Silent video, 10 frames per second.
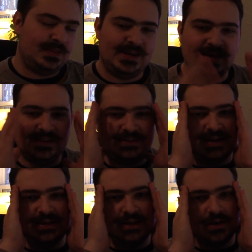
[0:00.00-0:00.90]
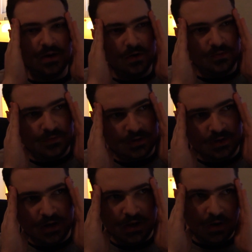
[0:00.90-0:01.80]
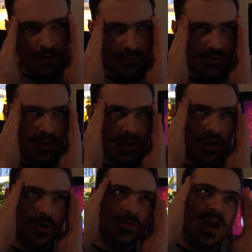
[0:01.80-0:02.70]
Thinking this idea over and over and over,